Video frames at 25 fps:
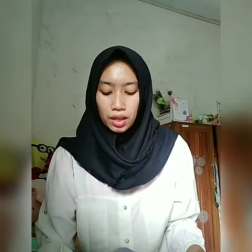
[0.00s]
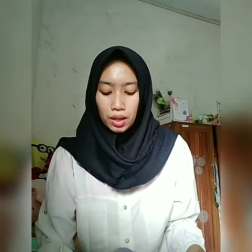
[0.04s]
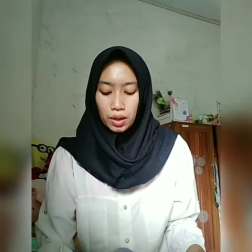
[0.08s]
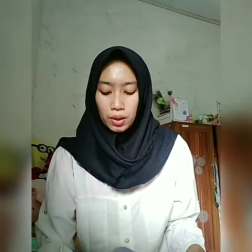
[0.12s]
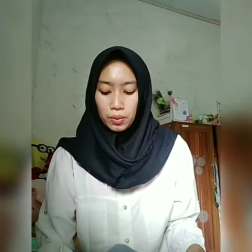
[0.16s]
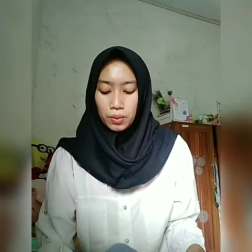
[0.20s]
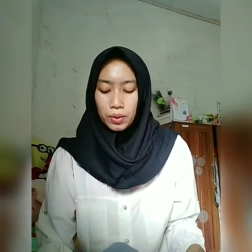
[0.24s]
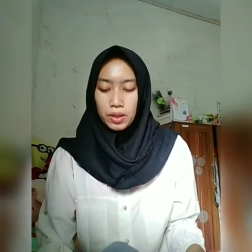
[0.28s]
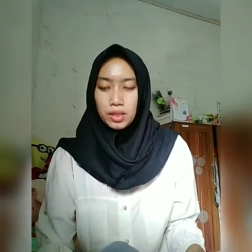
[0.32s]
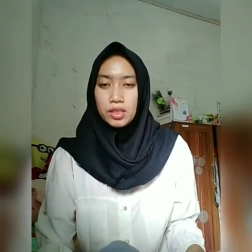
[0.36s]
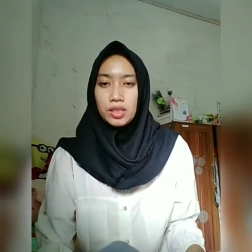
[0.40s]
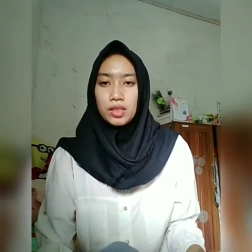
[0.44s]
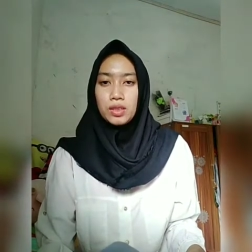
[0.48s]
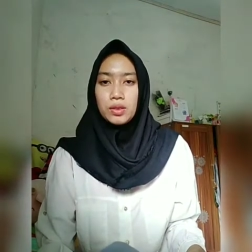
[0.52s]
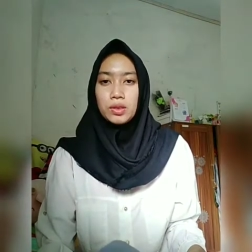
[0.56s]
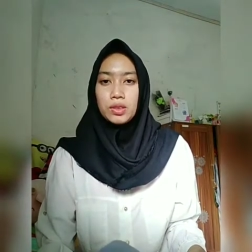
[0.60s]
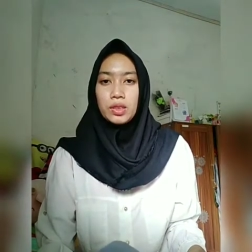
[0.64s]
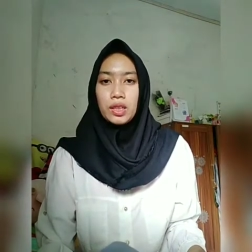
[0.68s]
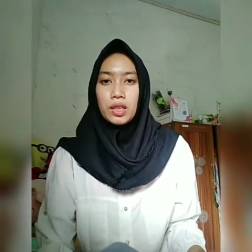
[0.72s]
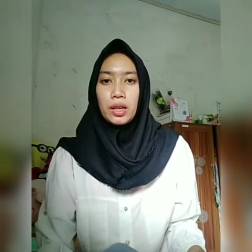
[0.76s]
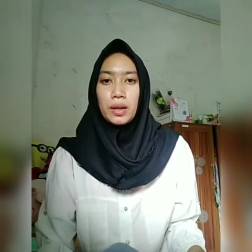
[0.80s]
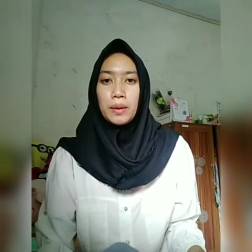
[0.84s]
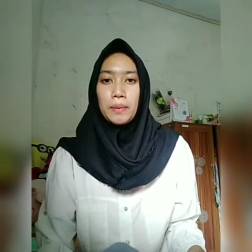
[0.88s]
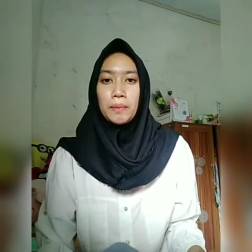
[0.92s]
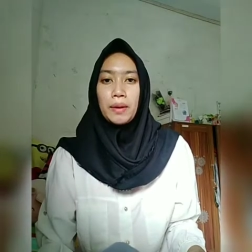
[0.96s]
which
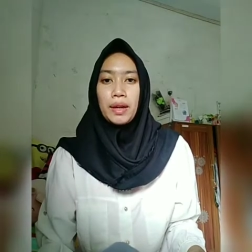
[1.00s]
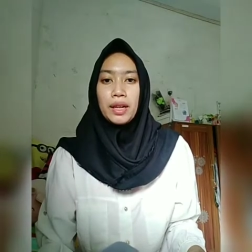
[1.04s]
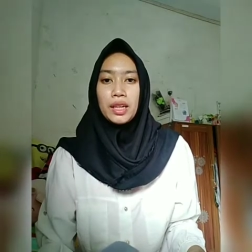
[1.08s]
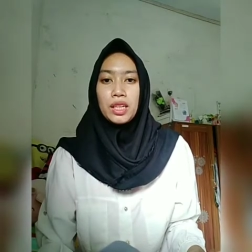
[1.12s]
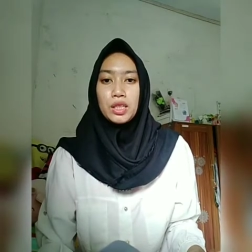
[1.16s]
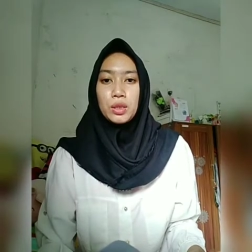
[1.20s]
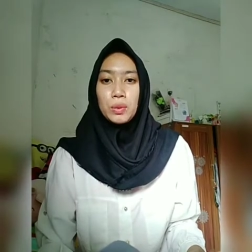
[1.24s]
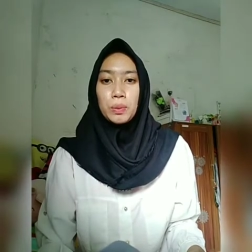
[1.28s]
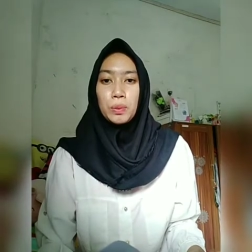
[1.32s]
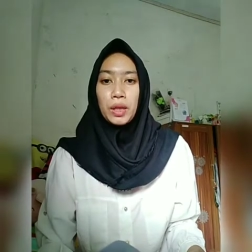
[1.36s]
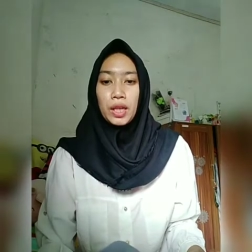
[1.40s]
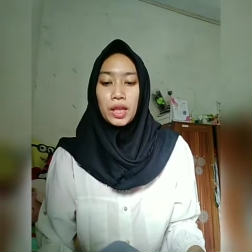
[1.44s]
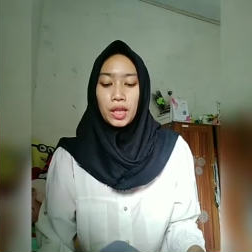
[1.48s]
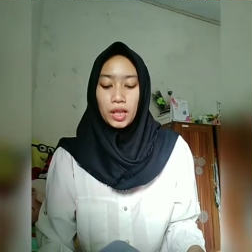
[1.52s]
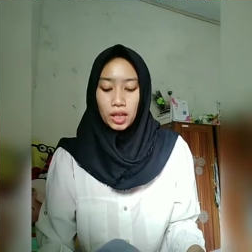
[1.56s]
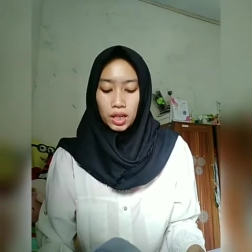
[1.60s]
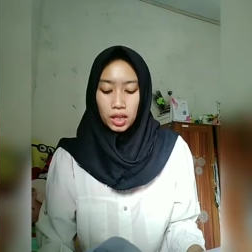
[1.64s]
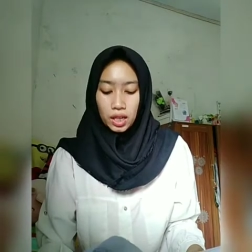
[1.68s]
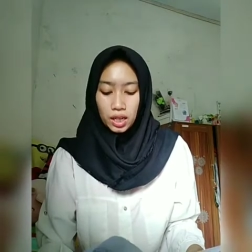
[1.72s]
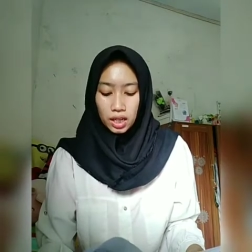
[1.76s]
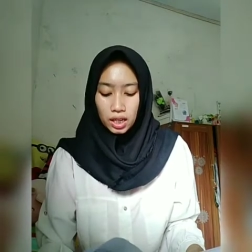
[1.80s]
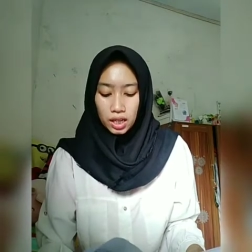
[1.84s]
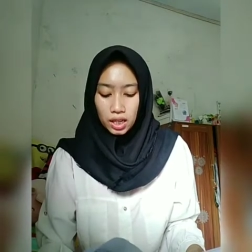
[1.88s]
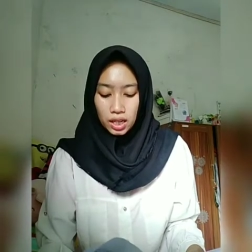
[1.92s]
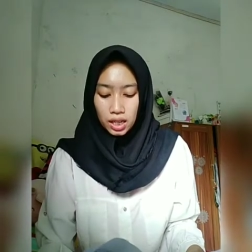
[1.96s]
uttered by the
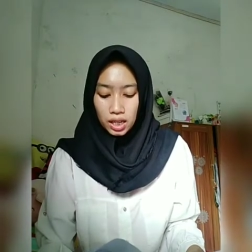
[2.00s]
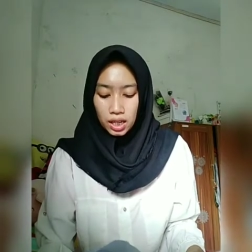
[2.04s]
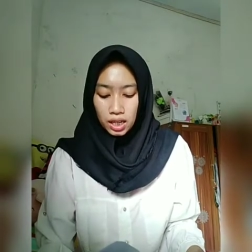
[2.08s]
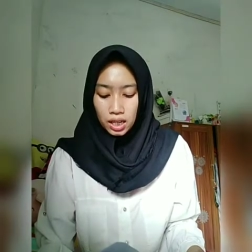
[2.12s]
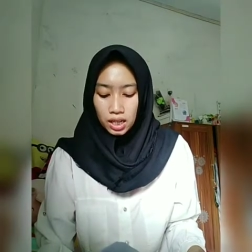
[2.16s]
speaker